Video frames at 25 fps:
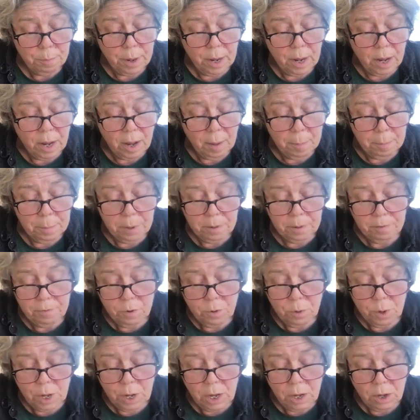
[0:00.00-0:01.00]
pop,
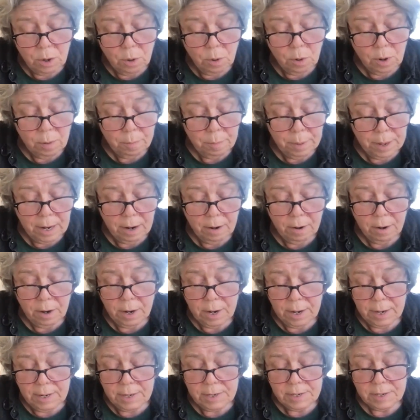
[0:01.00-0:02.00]
foodie yoga
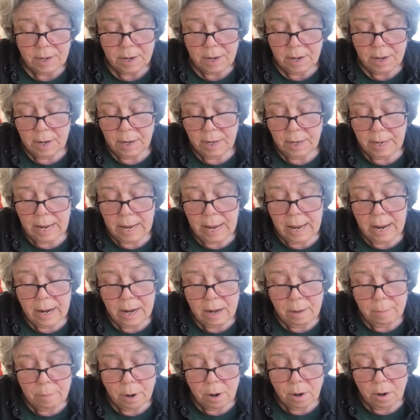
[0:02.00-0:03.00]
paradise,
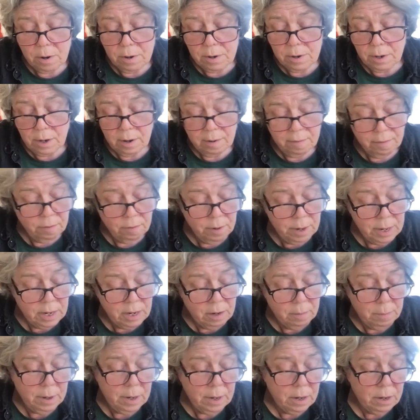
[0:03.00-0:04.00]
candy bar delivery in
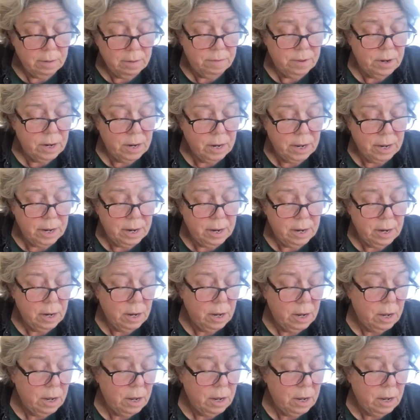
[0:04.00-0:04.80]
the middle of the night,